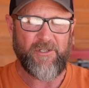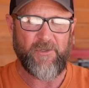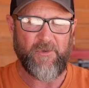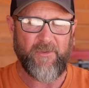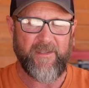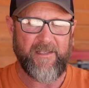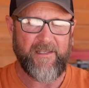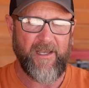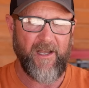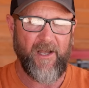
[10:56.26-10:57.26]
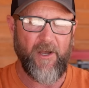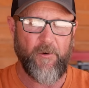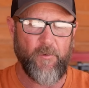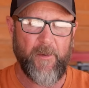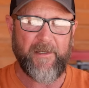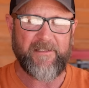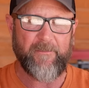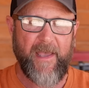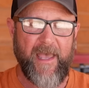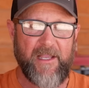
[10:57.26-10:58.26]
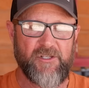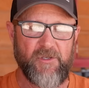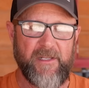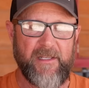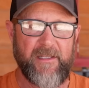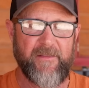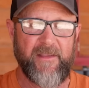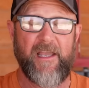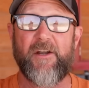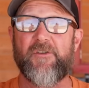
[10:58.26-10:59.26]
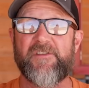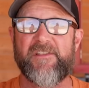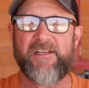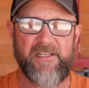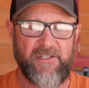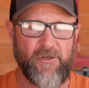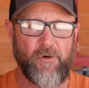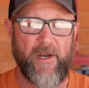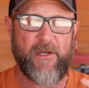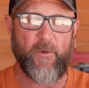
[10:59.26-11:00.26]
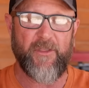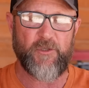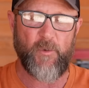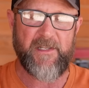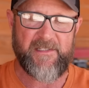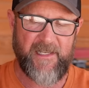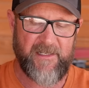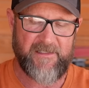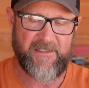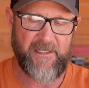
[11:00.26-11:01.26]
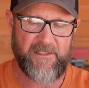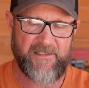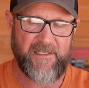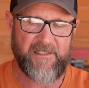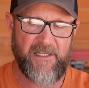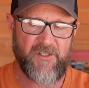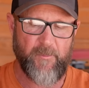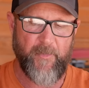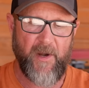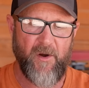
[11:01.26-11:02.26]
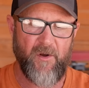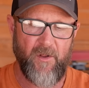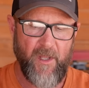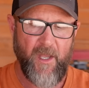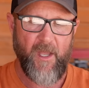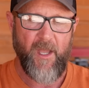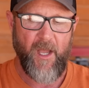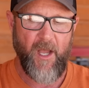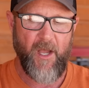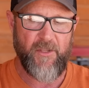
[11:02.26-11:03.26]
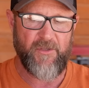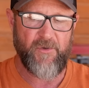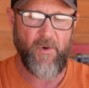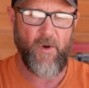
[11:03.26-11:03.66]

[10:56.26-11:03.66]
to the Remington Mag shooting the 162 grain with a 26-inch barrel. You